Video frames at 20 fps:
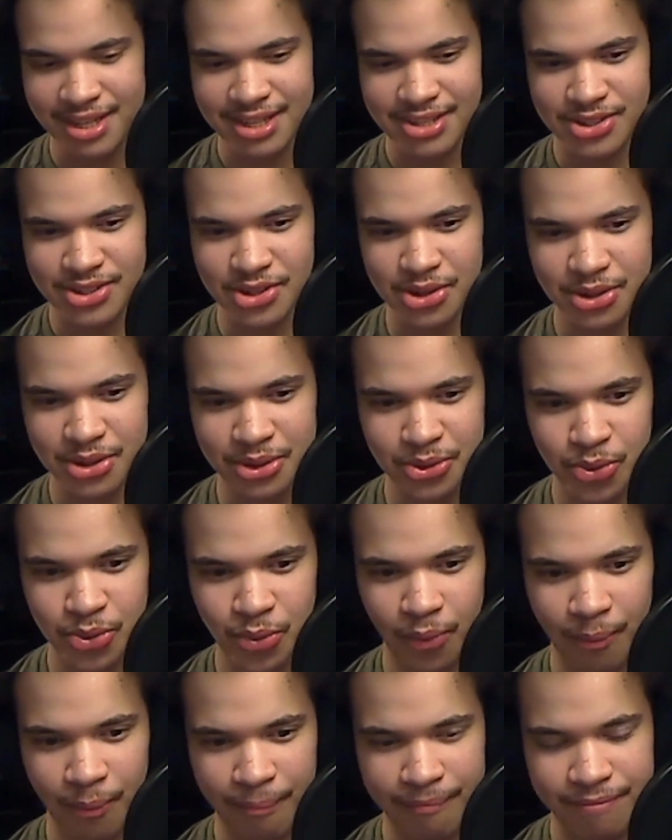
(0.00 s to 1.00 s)
So
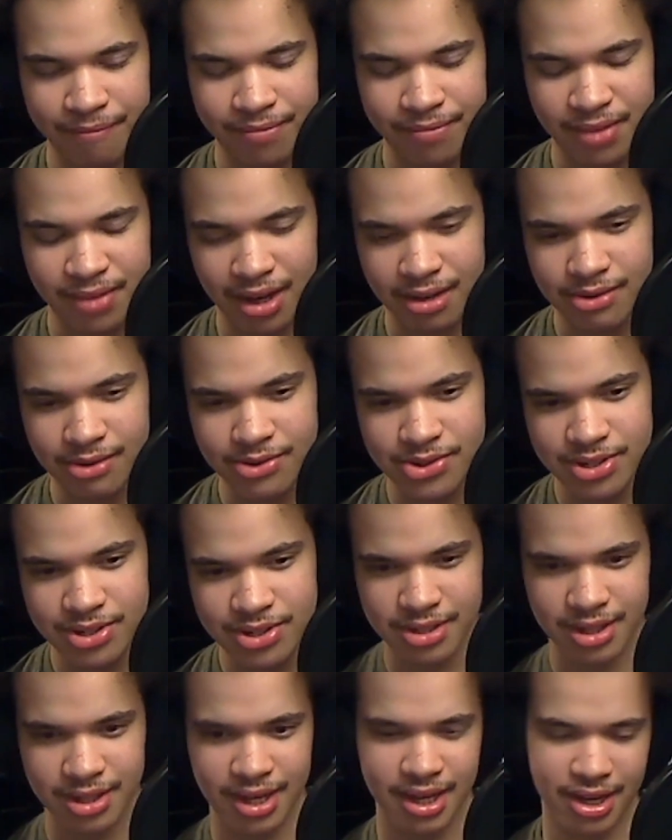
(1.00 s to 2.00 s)
I was
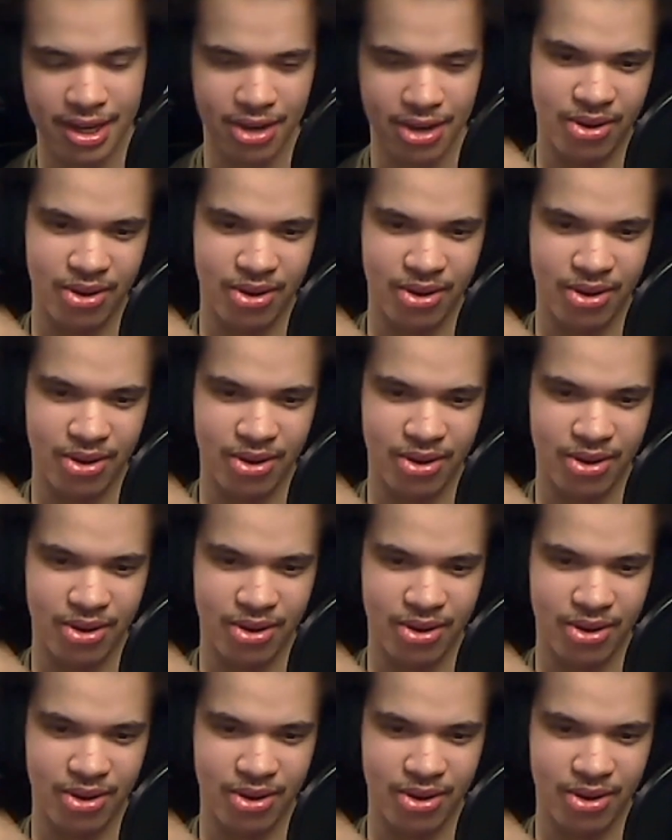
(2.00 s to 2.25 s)
just like,